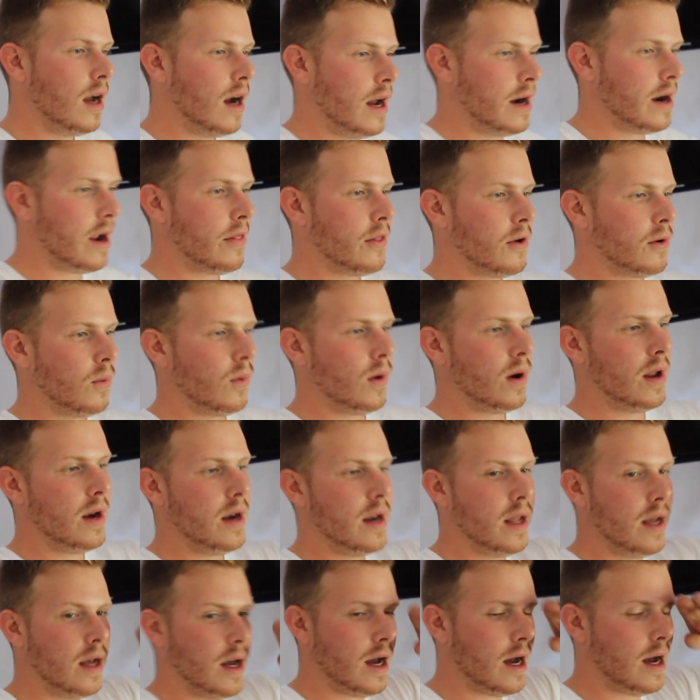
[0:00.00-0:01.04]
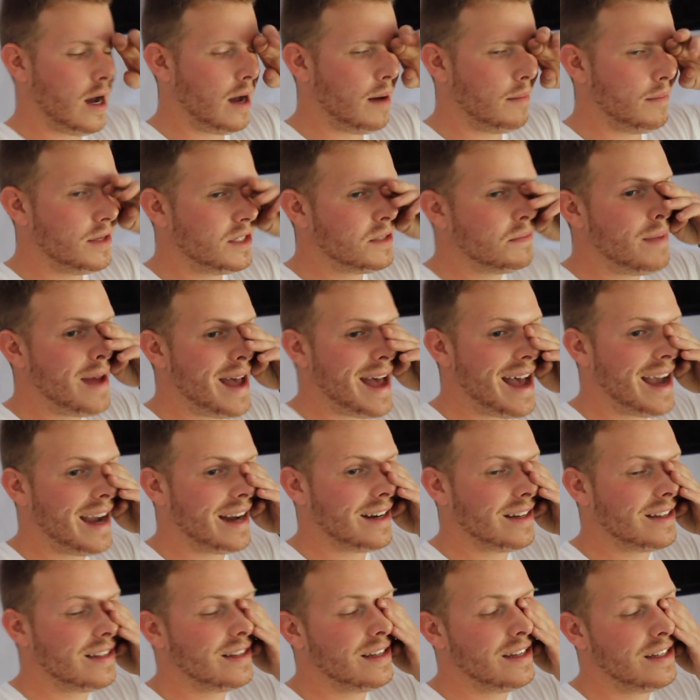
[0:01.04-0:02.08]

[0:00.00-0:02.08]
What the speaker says: another one. It's bagged.